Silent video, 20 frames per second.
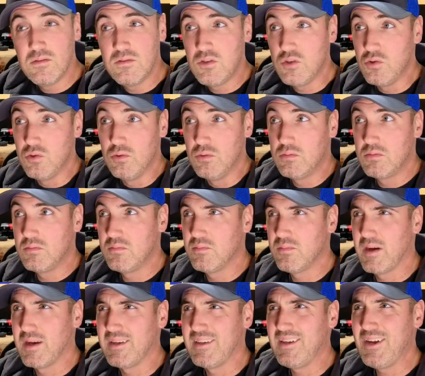do
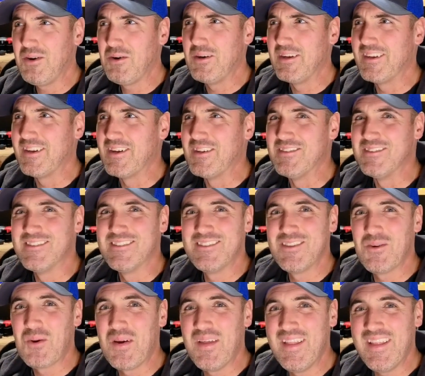my carry guns,
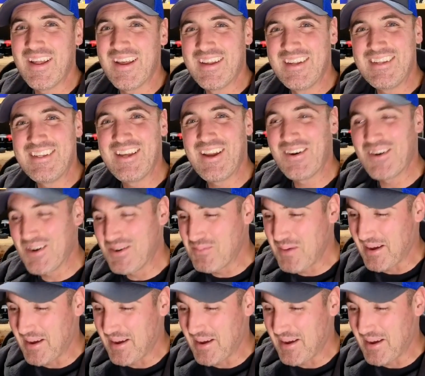the way I carry